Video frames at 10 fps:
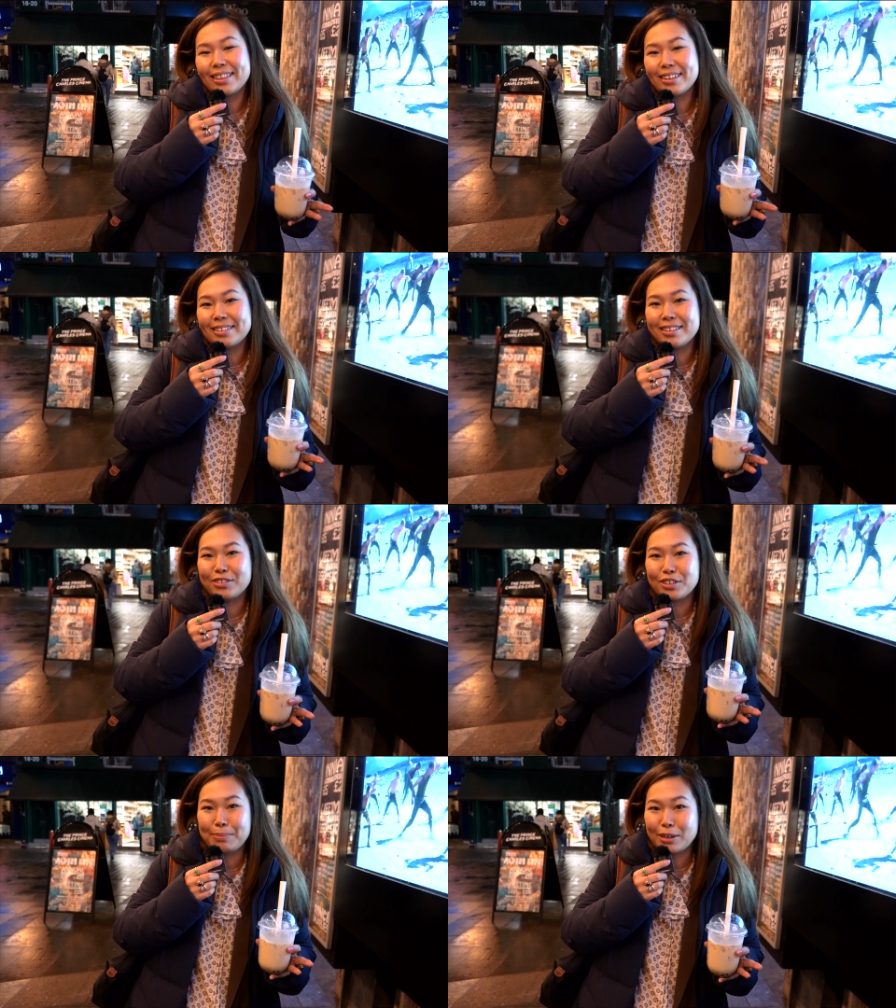I think it's
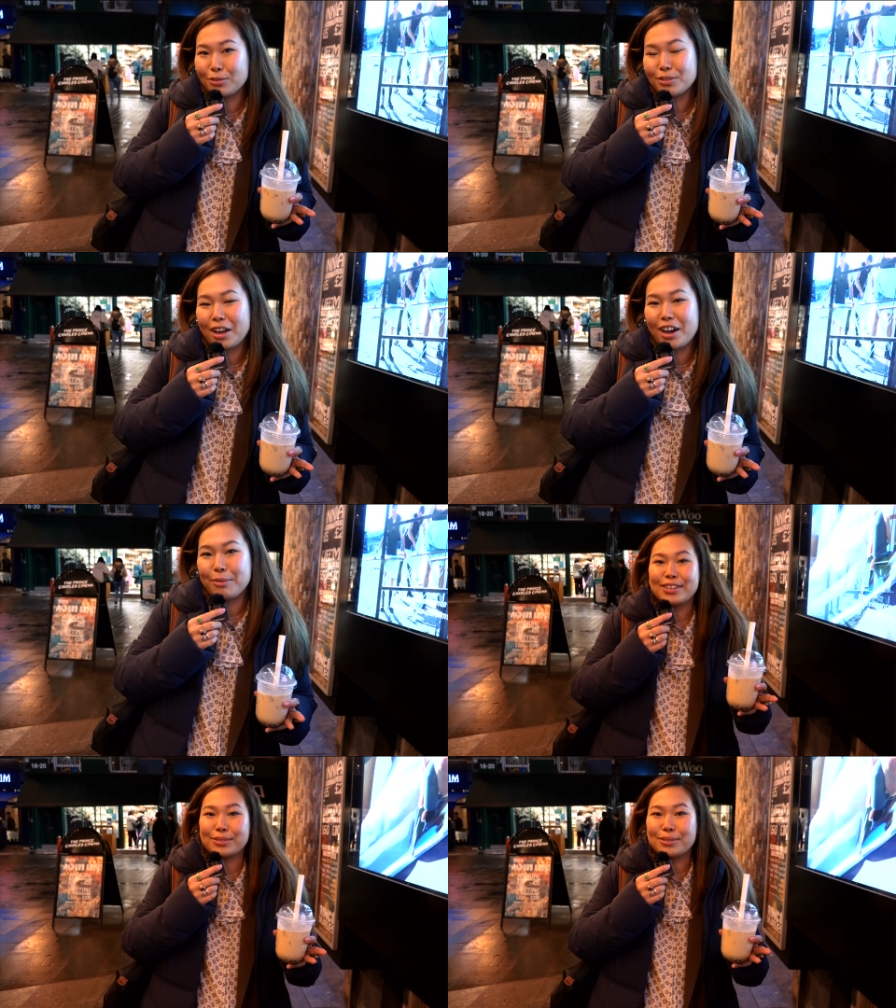such a special
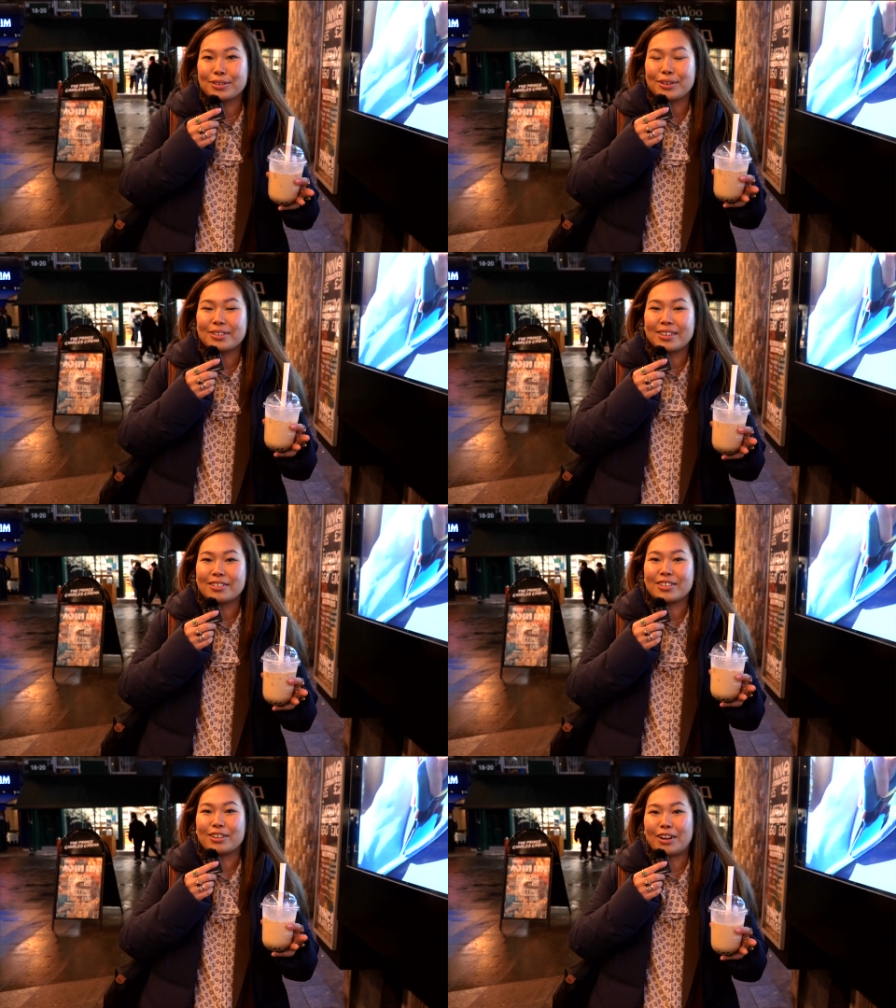time. It's also
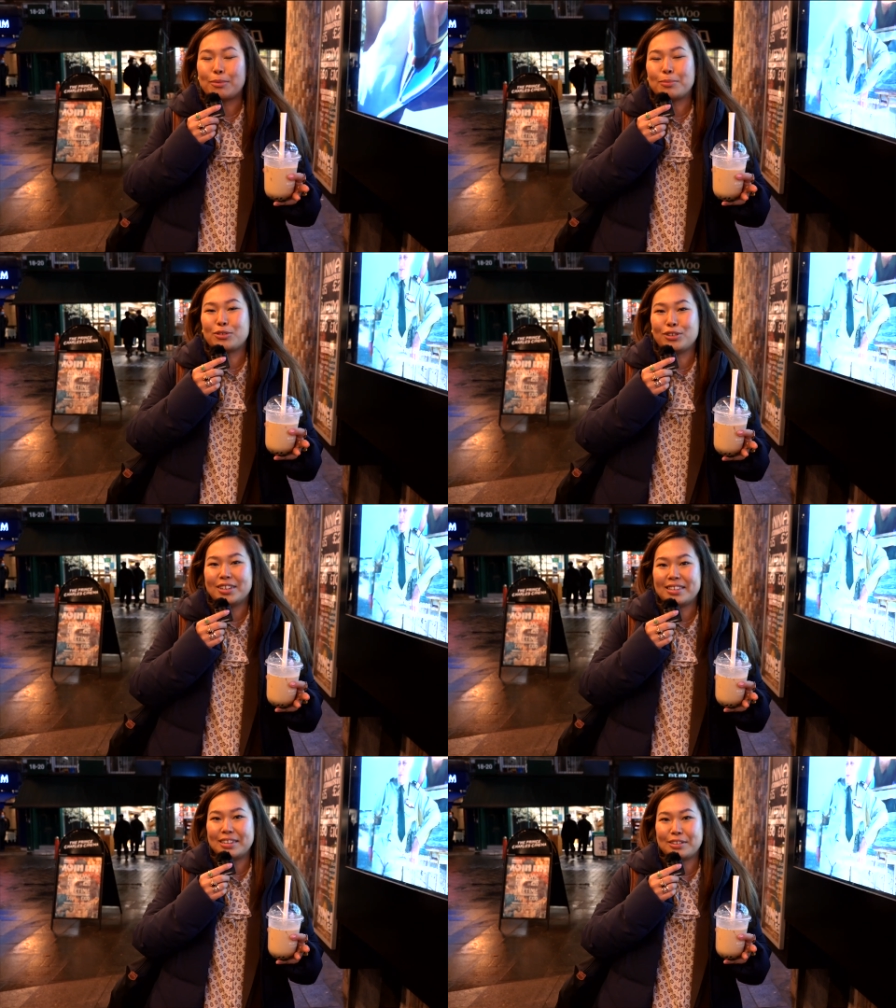such an incredible
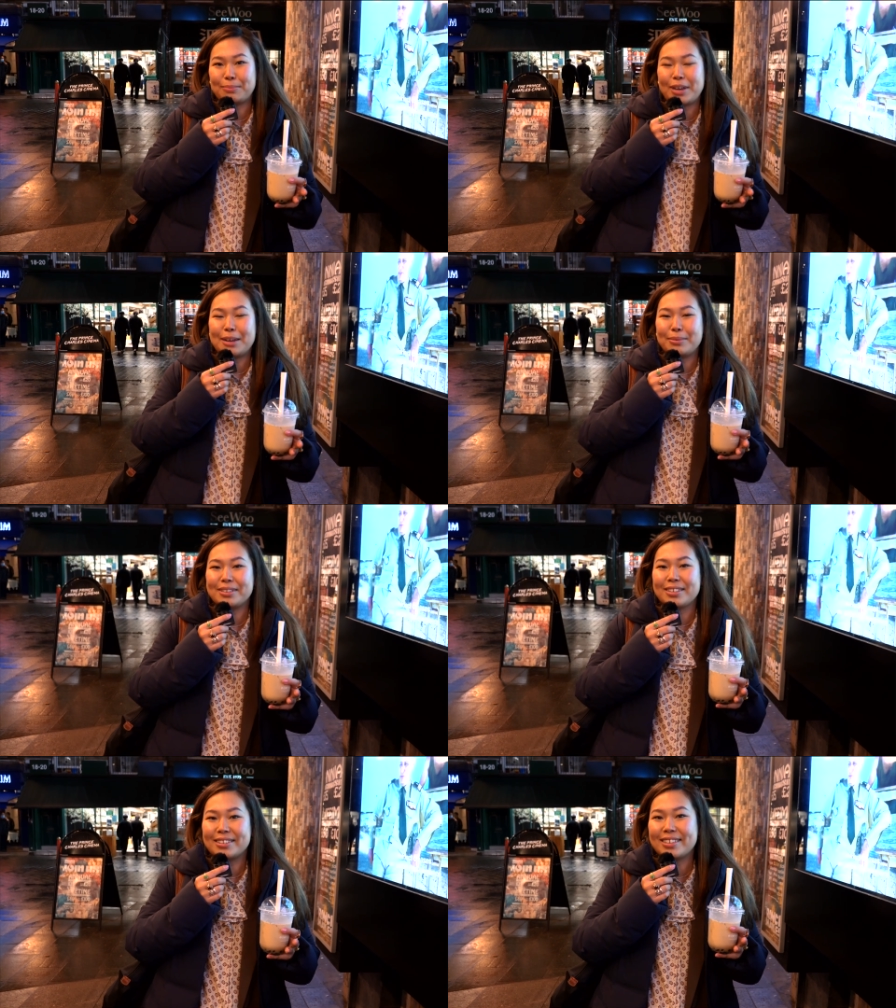opportunity to be
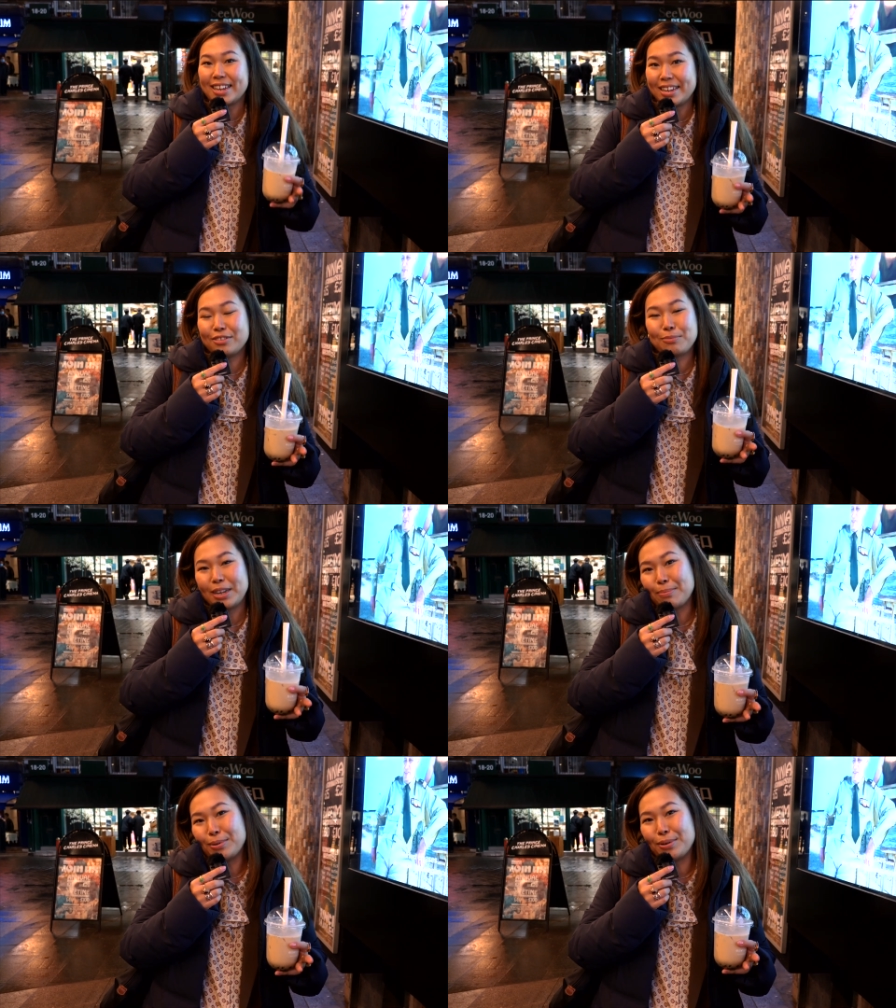able to teach
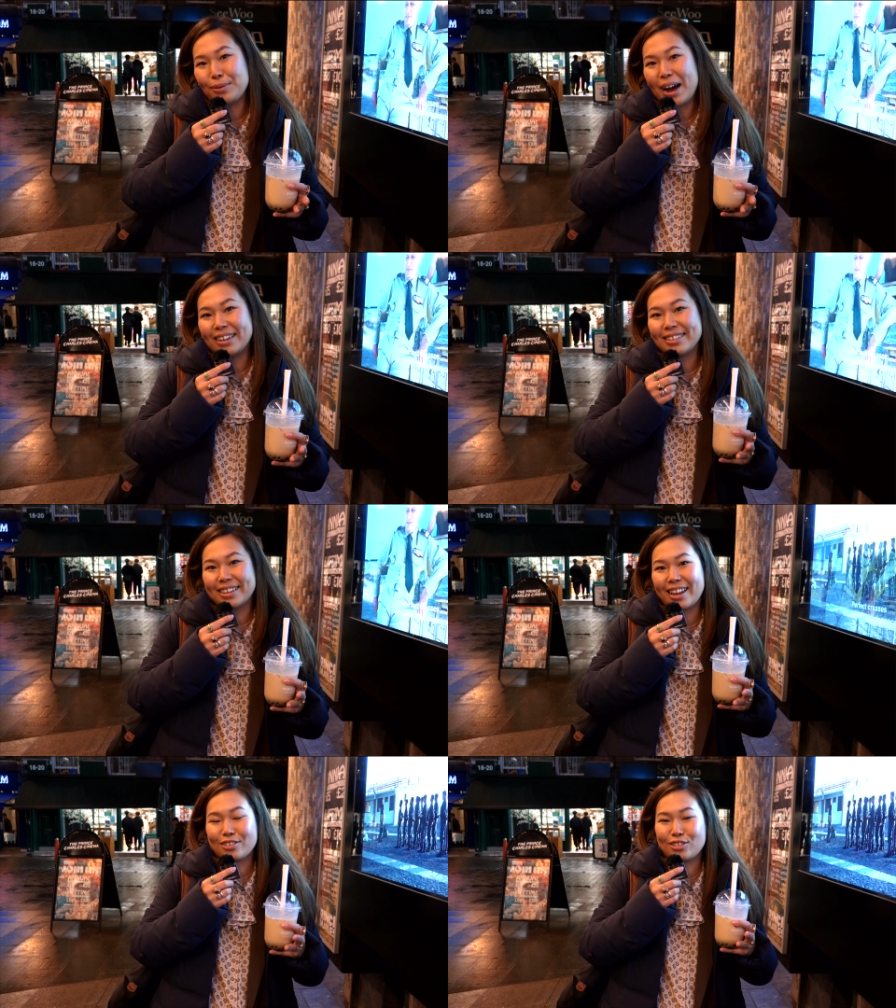people and
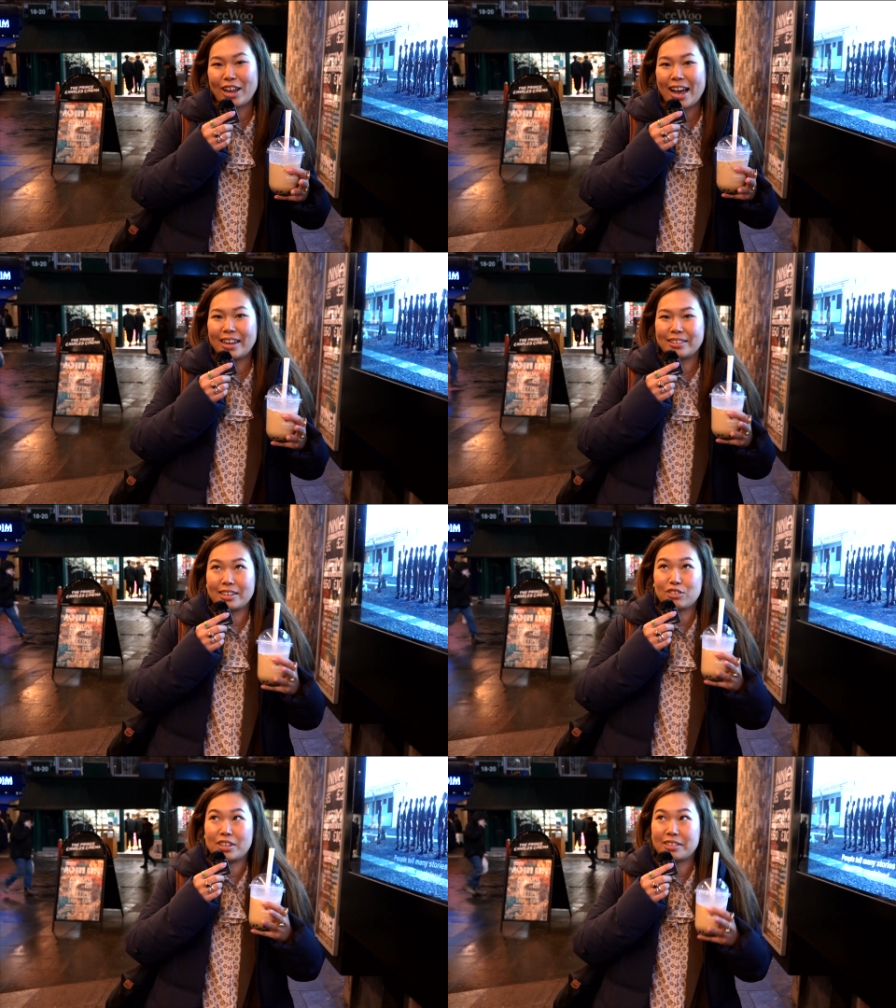to like share
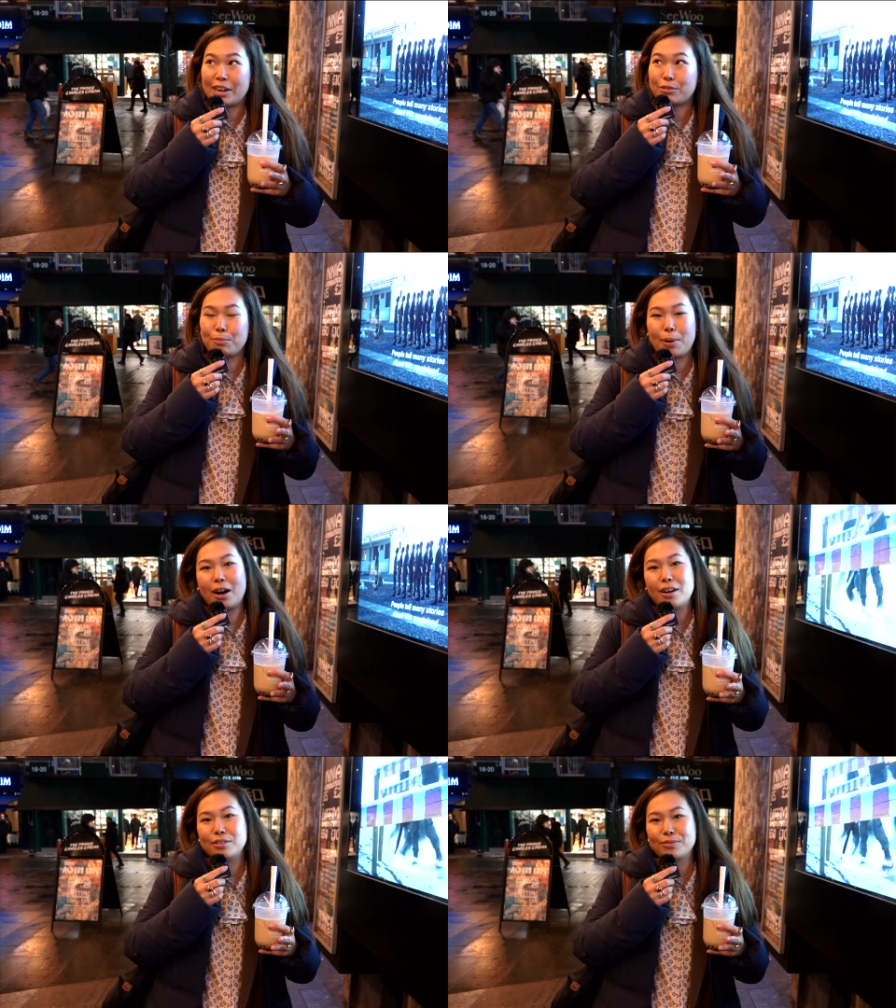such an integral
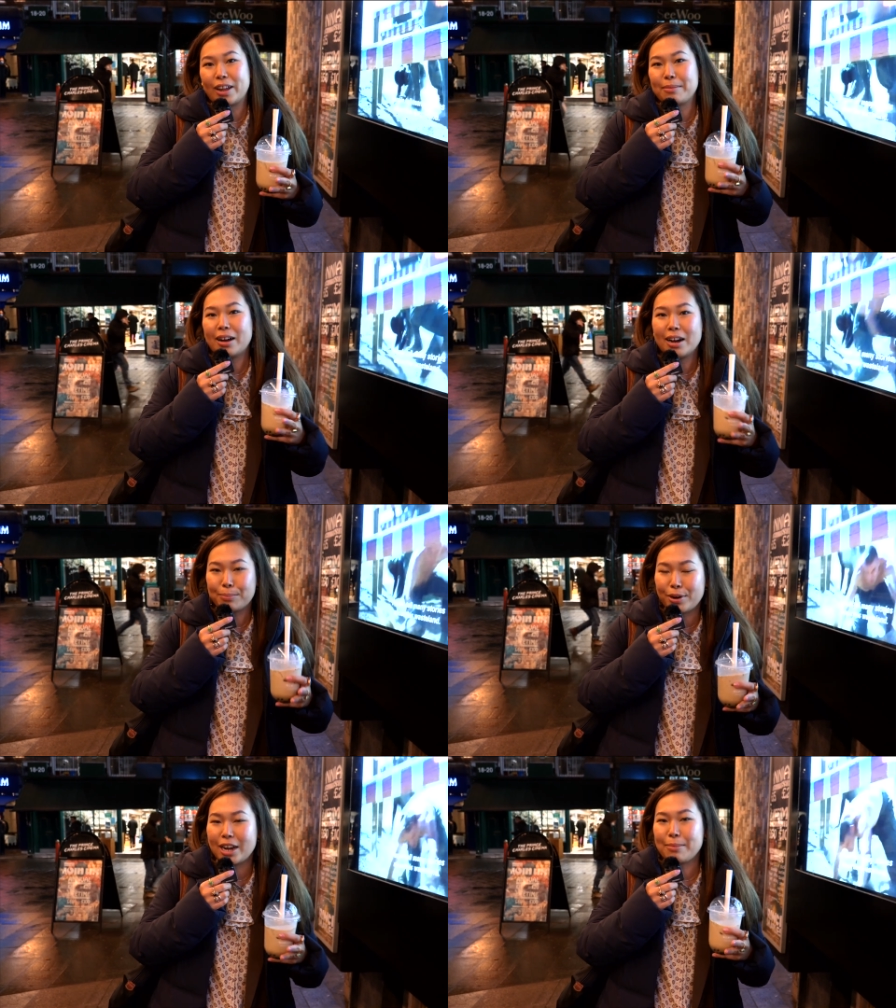part of like my
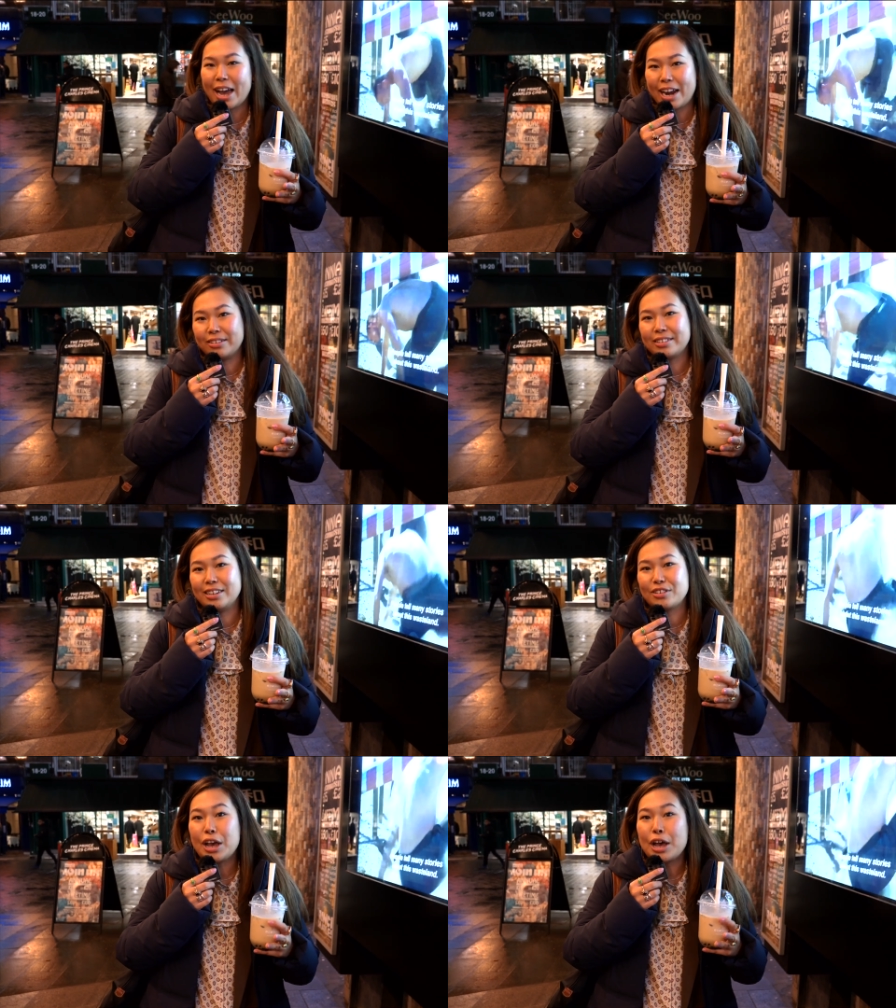upbringing, my heritage,